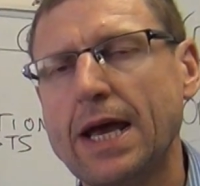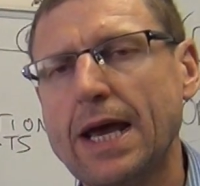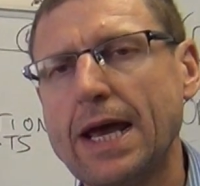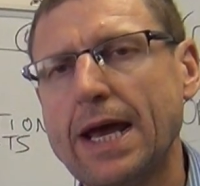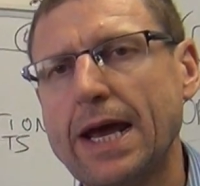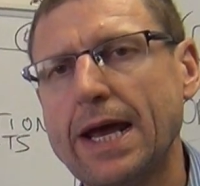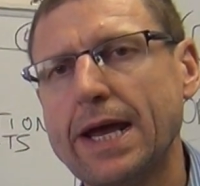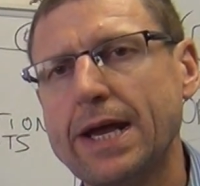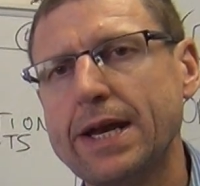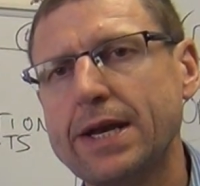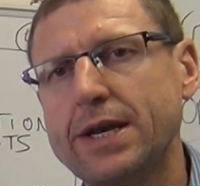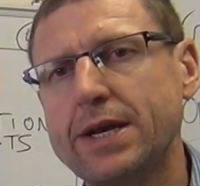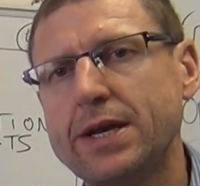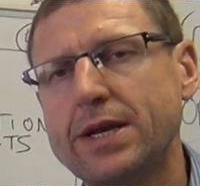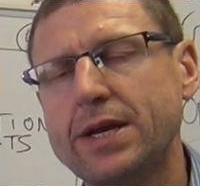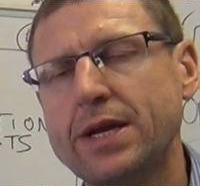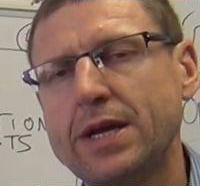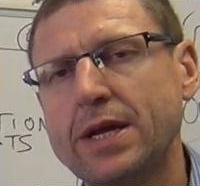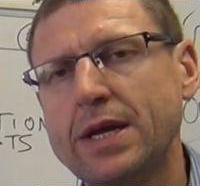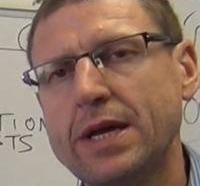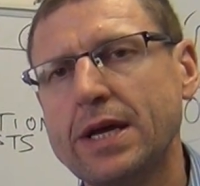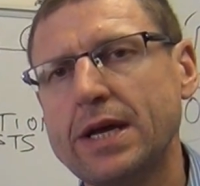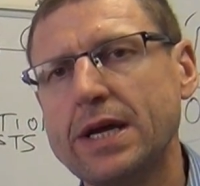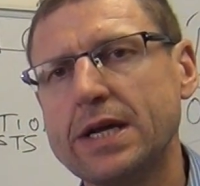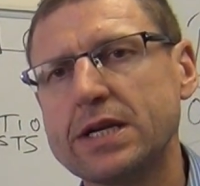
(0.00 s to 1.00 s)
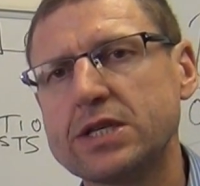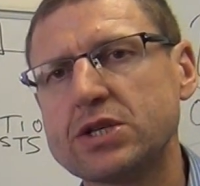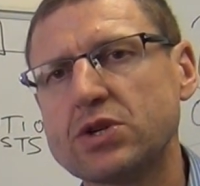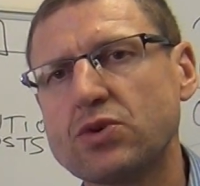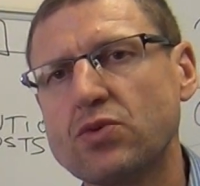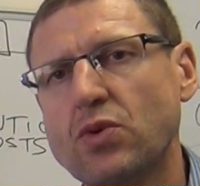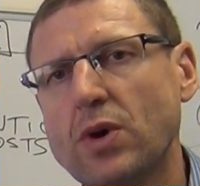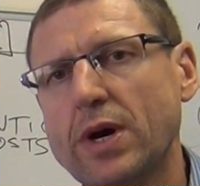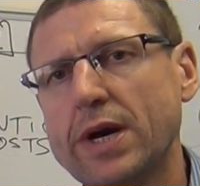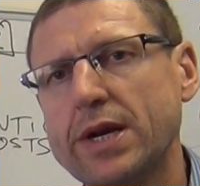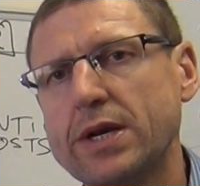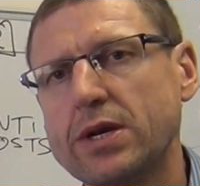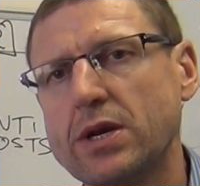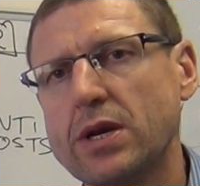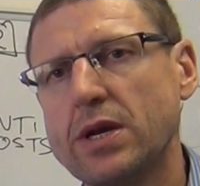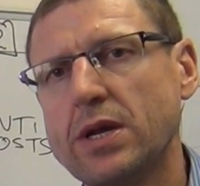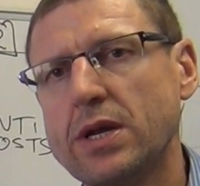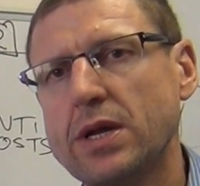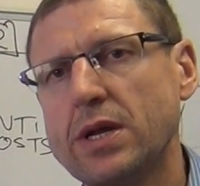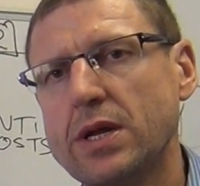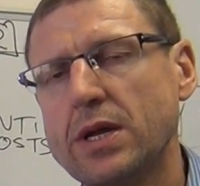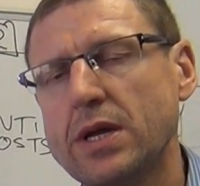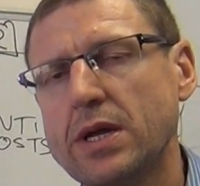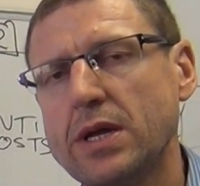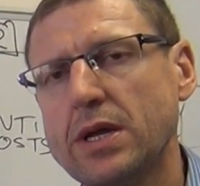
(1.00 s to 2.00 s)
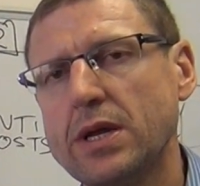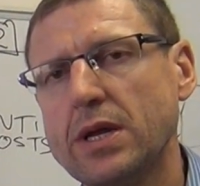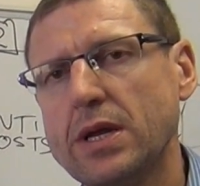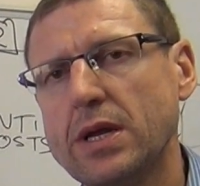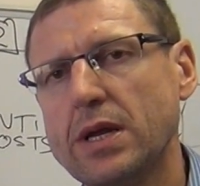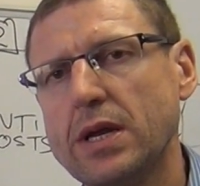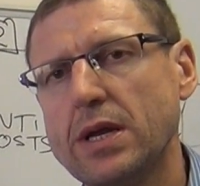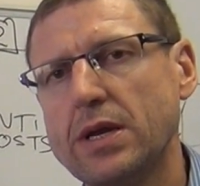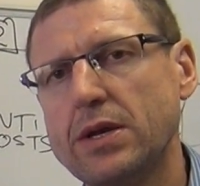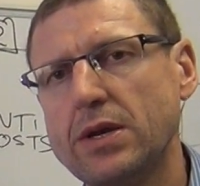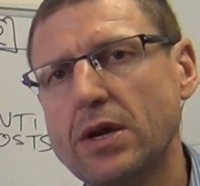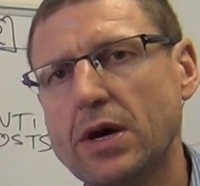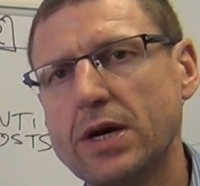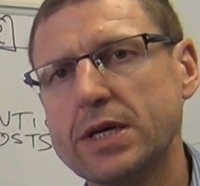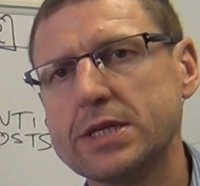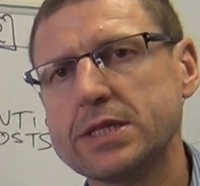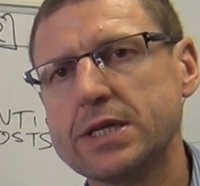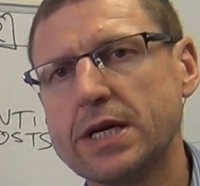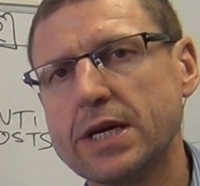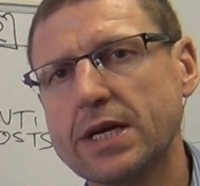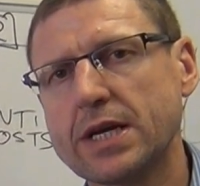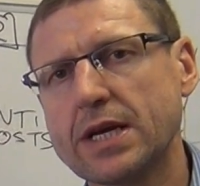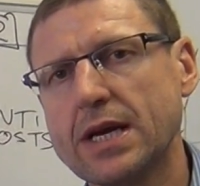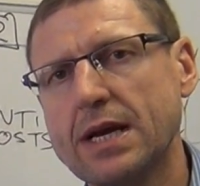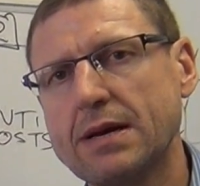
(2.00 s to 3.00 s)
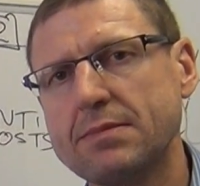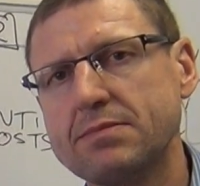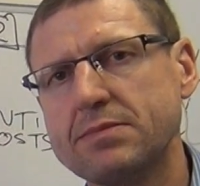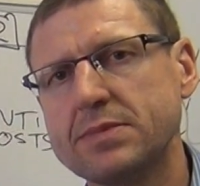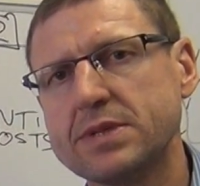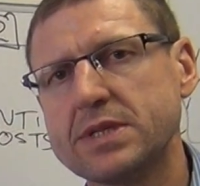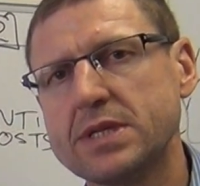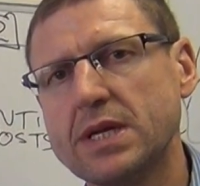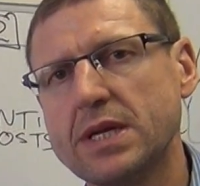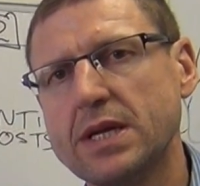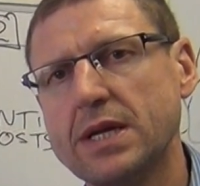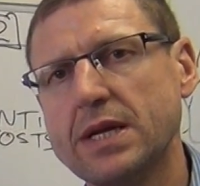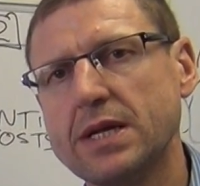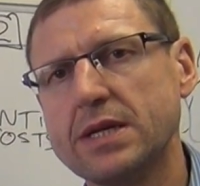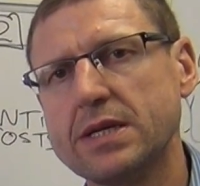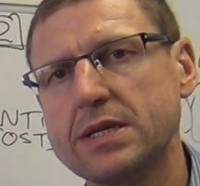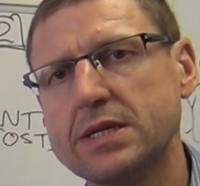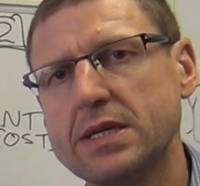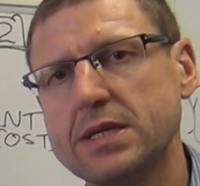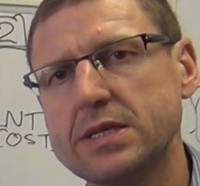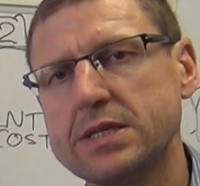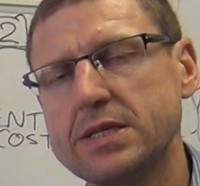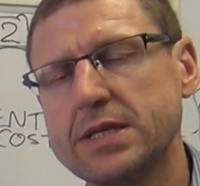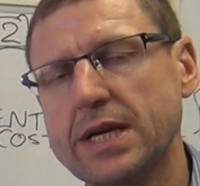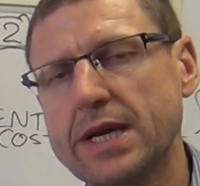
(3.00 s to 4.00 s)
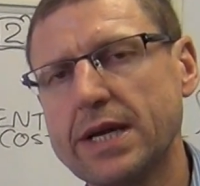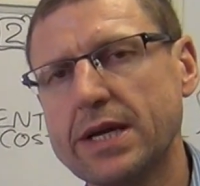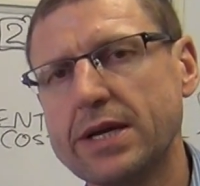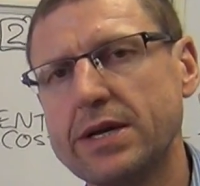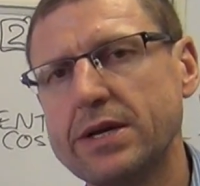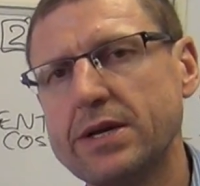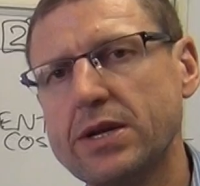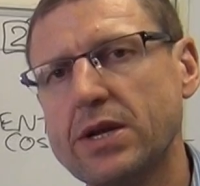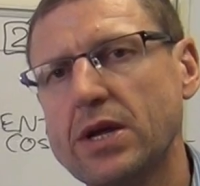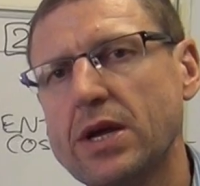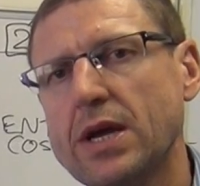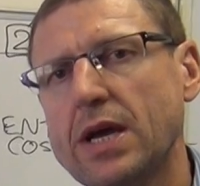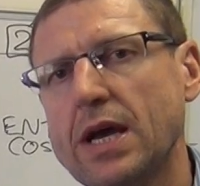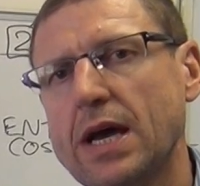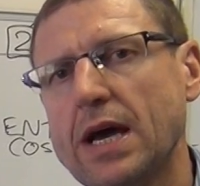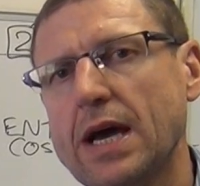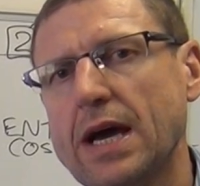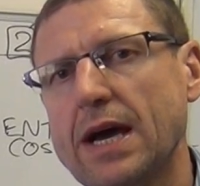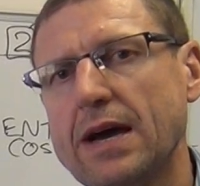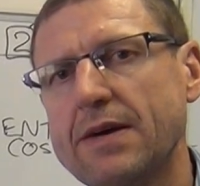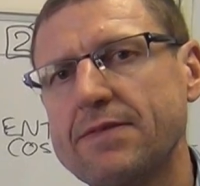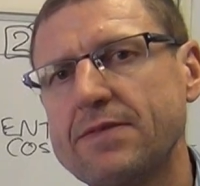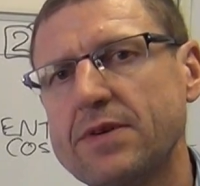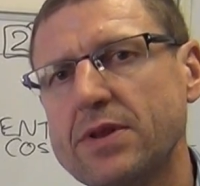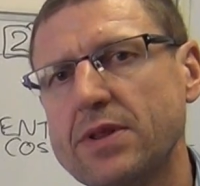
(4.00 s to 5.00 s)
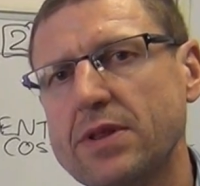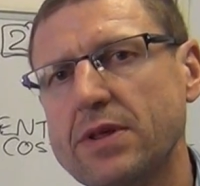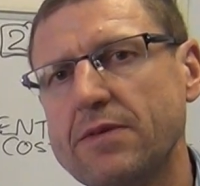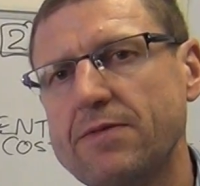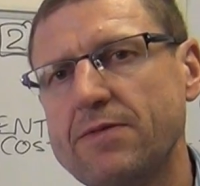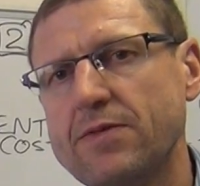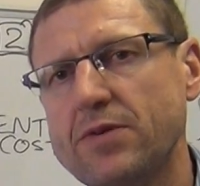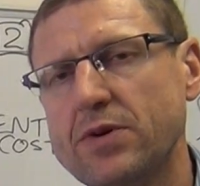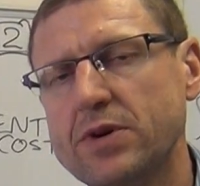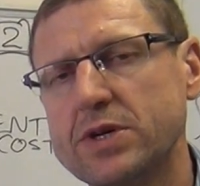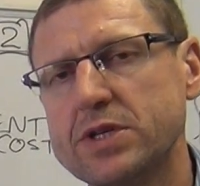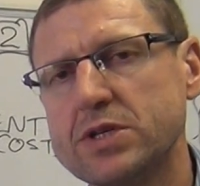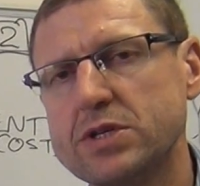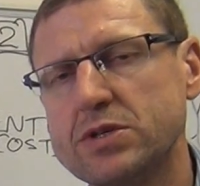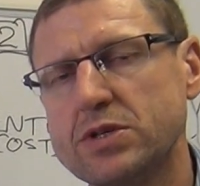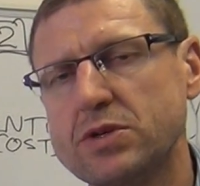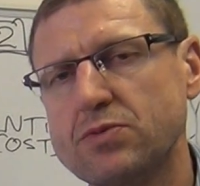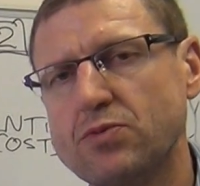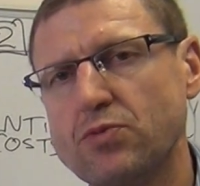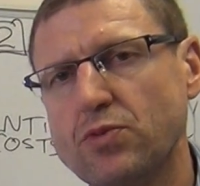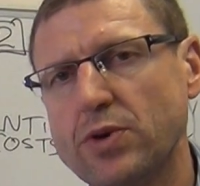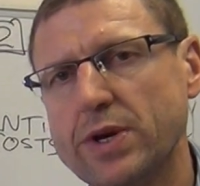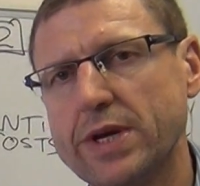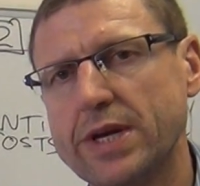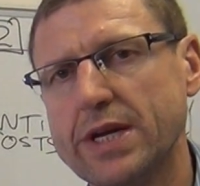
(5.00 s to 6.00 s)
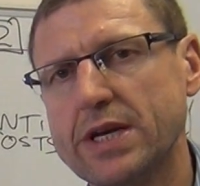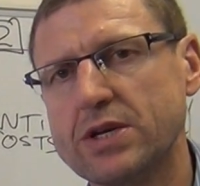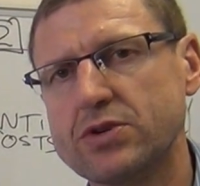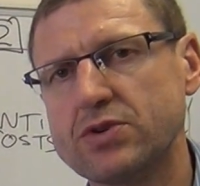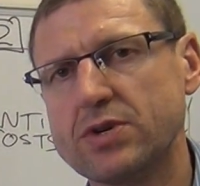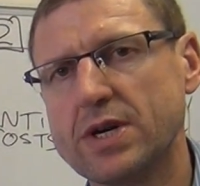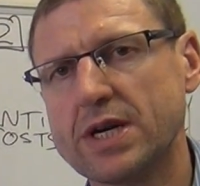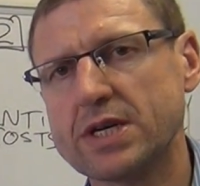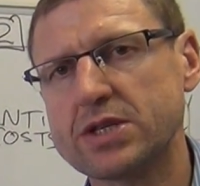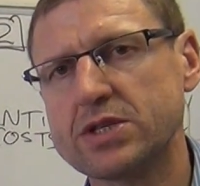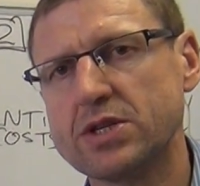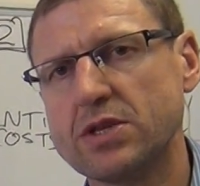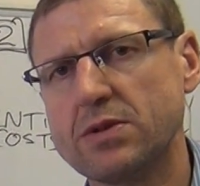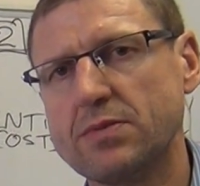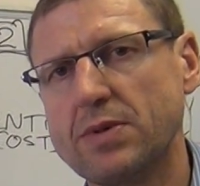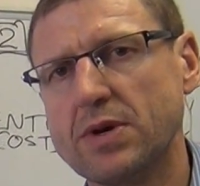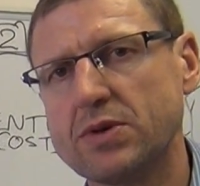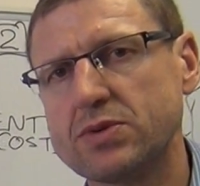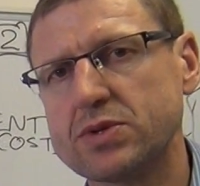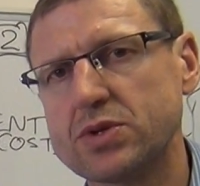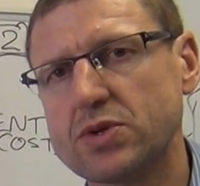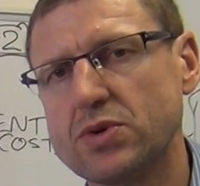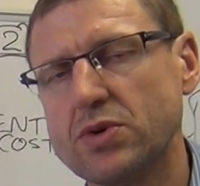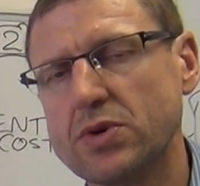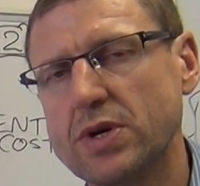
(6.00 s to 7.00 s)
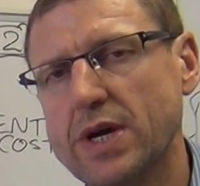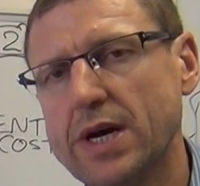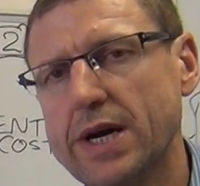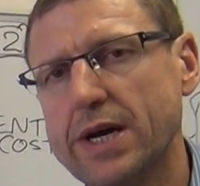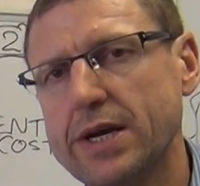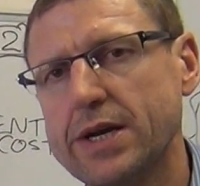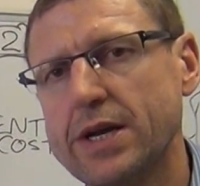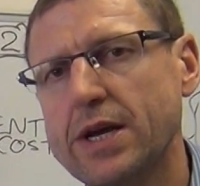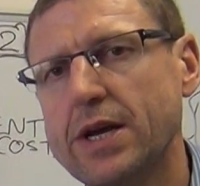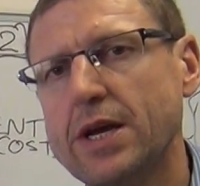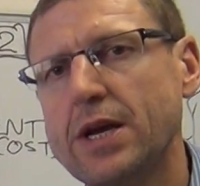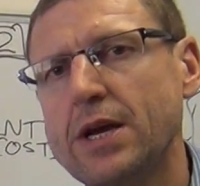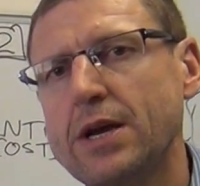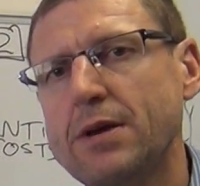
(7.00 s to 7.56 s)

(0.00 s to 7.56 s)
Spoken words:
And it's quite nice that it comes second after the first week introduction of the Balanced Scorecard,